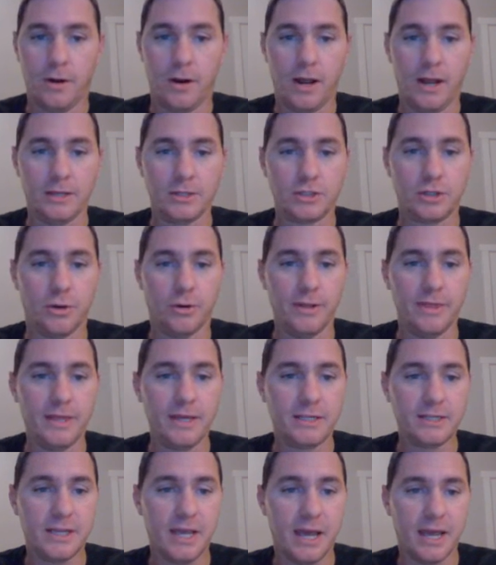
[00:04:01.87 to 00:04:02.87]
All right, so in
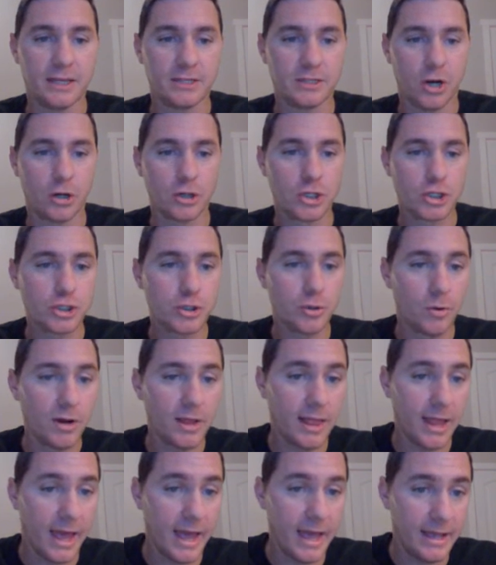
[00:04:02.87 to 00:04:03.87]
this case, our
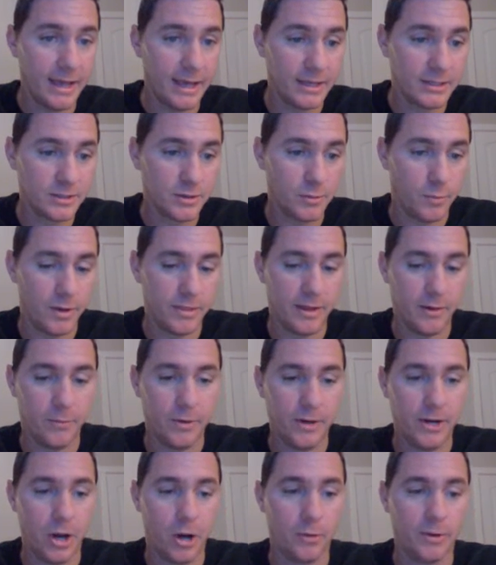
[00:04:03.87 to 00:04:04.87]
short leg is the one that
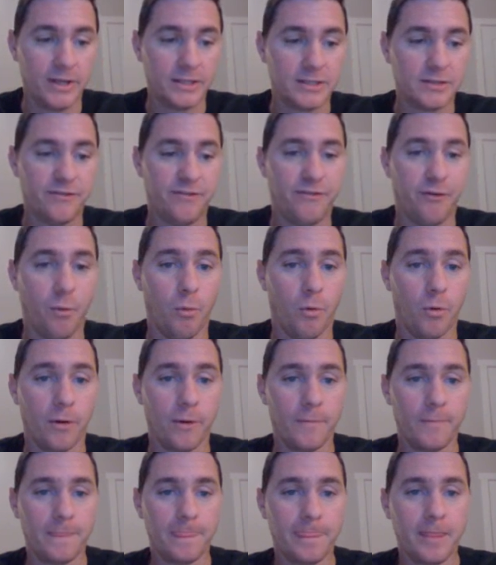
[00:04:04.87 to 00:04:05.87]
we know. It's
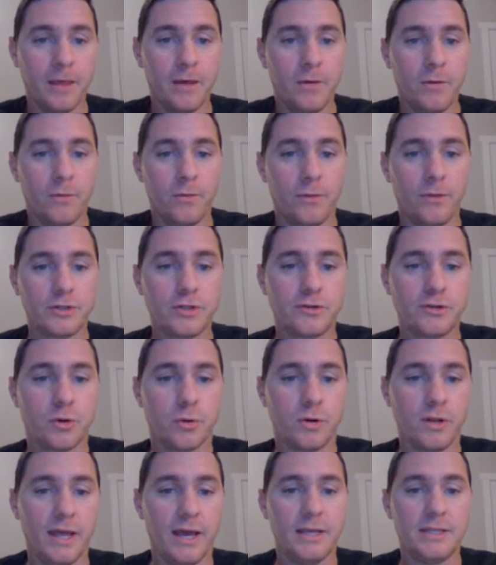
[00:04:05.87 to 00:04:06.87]
4. Well,
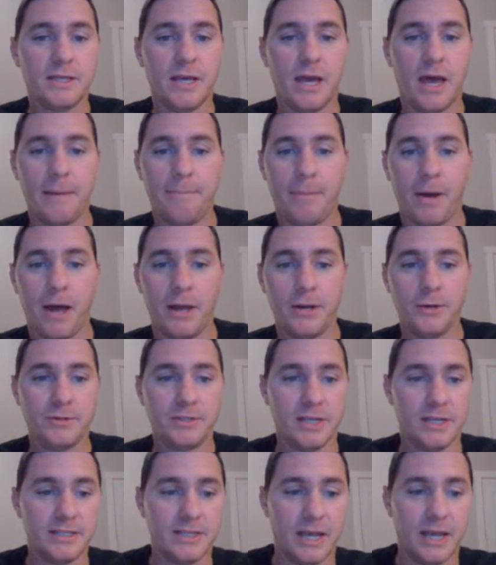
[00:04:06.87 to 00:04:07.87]
short leg to
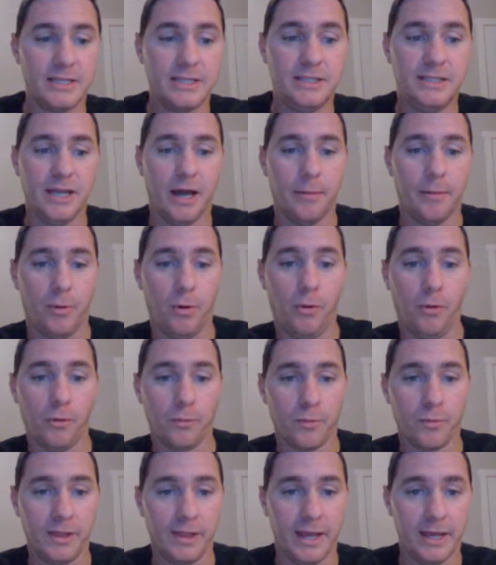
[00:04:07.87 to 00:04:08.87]
hypotenuse is a double
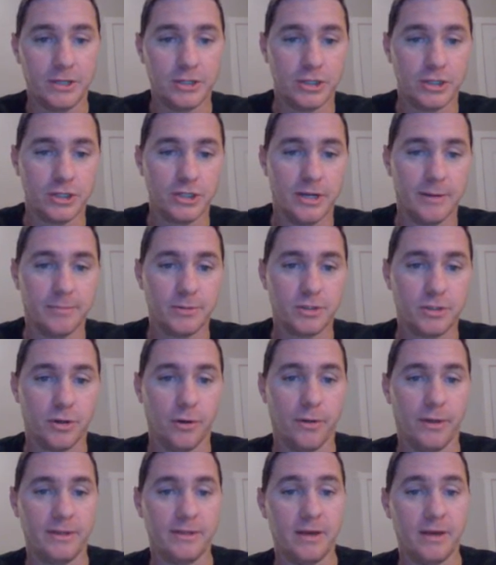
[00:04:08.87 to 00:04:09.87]
relationship.
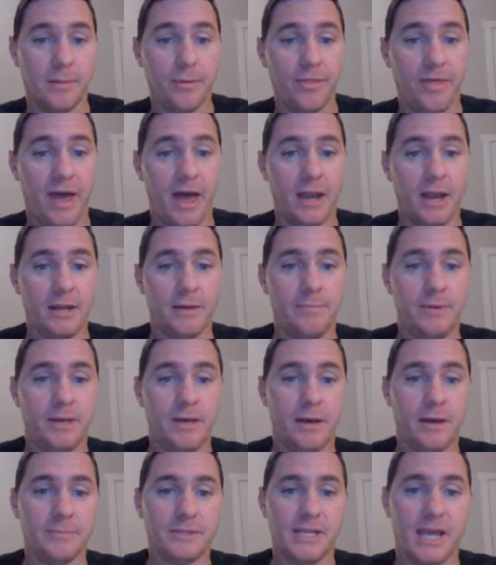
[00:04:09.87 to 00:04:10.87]
So a double that, it
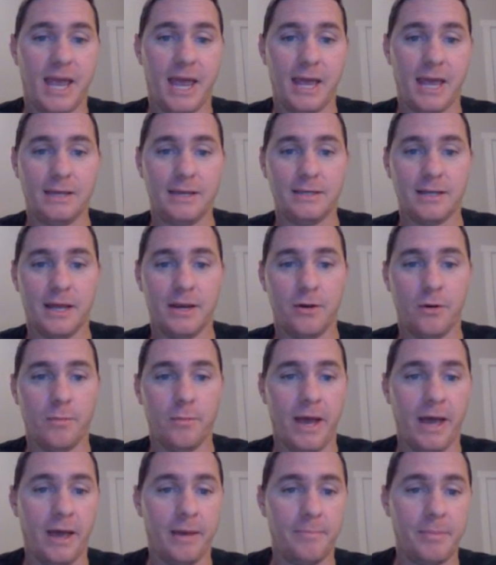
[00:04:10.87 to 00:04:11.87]
becomes 8. I know
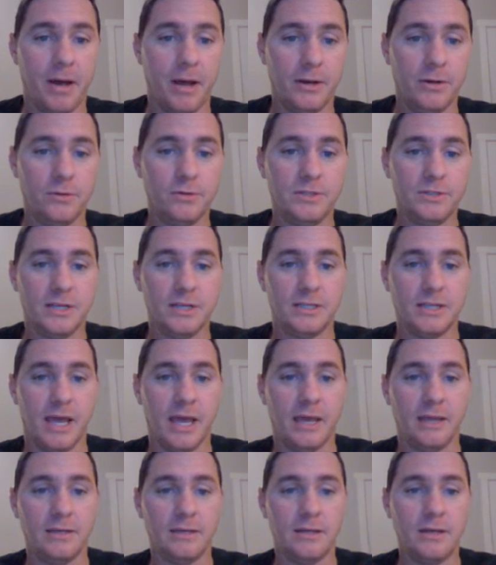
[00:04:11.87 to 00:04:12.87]
my hypotenuse is
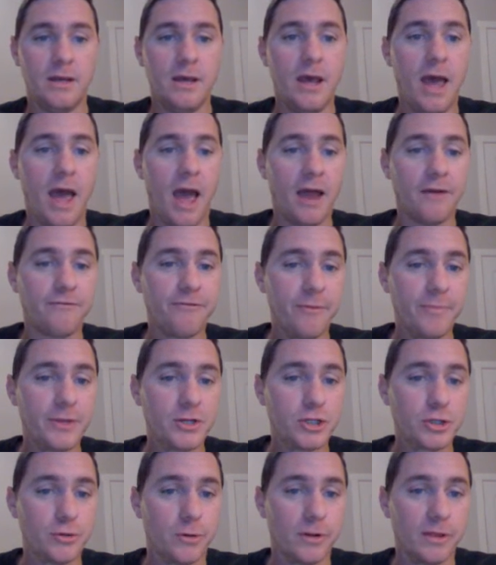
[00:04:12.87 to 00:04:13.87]
8. And from
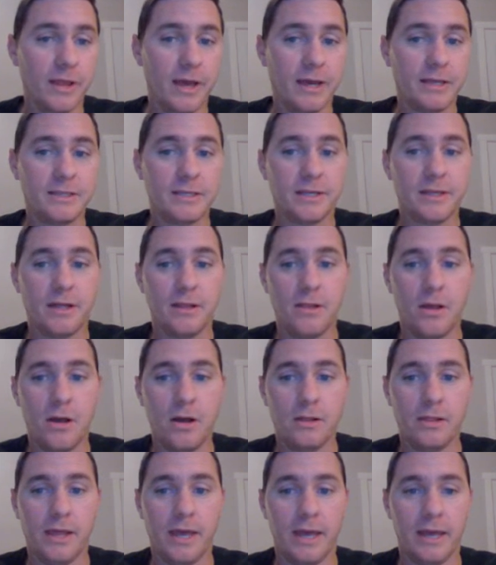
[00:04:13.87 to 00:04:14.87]
the short leg to the
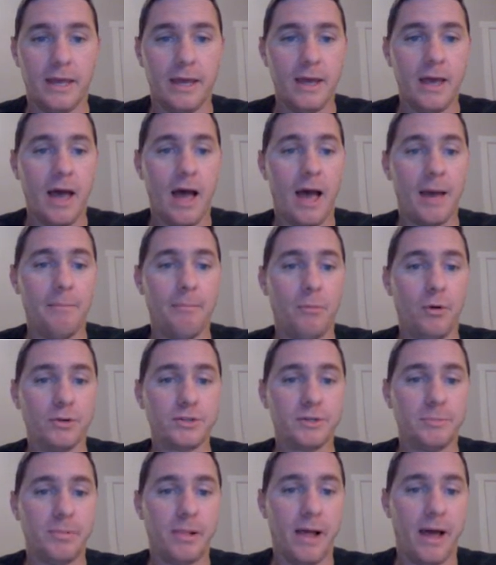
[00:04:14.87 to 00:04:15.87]
long leg, I
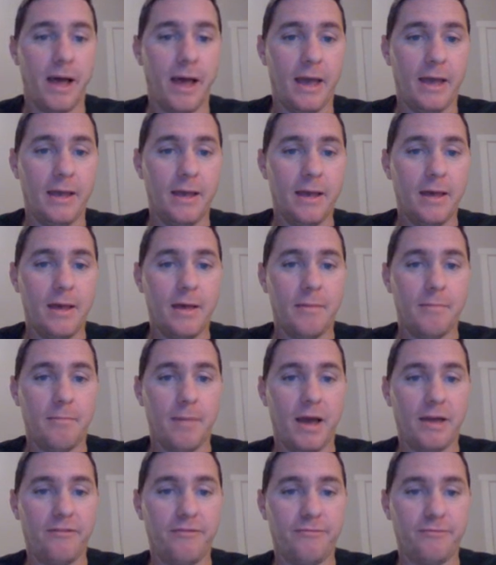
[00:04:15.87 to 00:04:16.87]
multiply
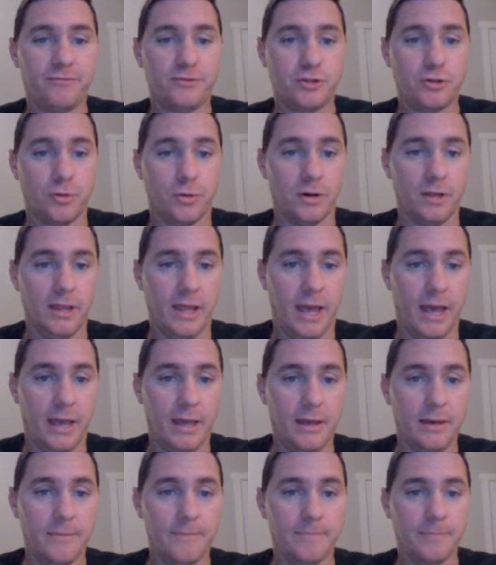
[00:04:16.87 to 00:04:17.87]
my short
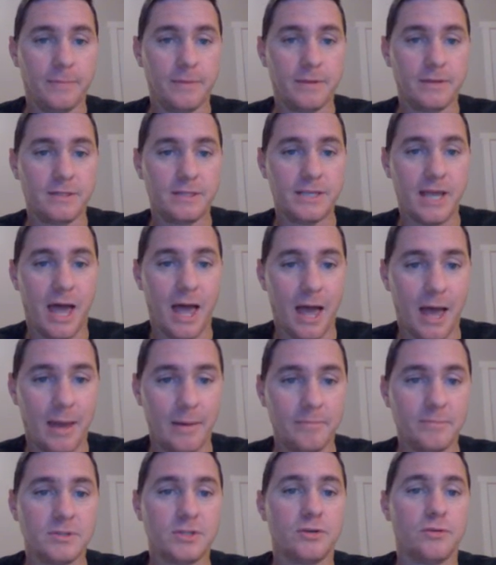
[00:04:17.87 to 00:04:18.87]
leg
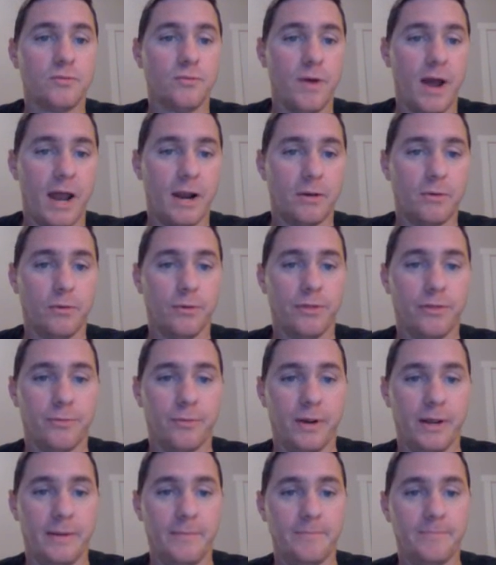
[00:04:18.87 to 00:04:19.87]
times radical
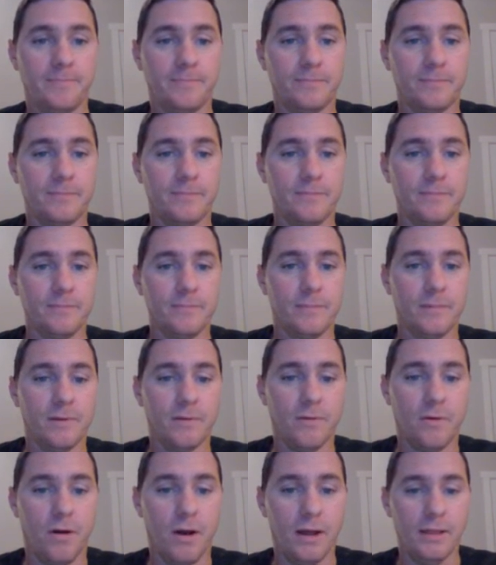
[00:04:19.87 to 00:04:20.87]
3. All
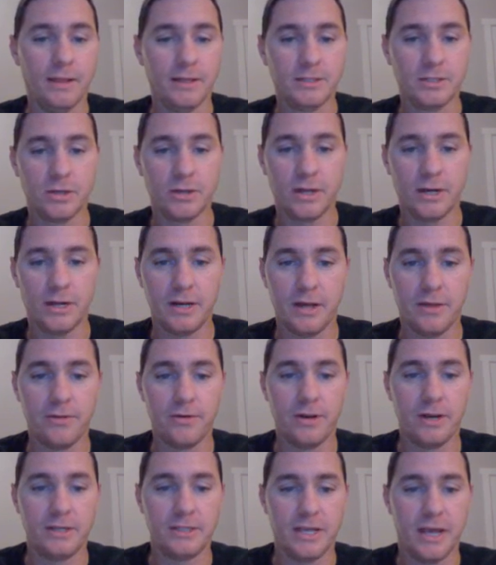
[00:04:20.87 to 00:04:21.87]
right, let's look at
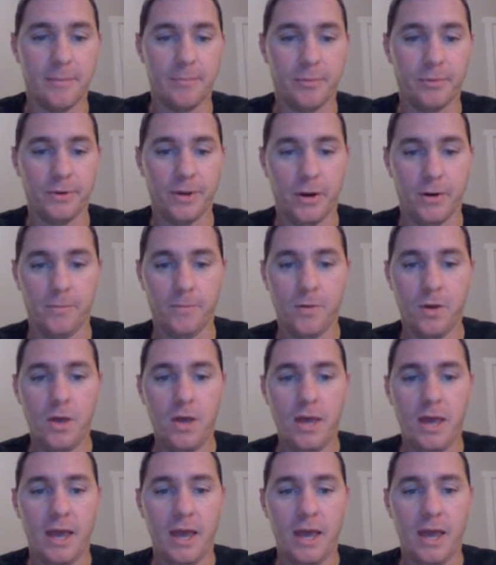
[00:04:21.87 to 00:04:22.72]
another example here.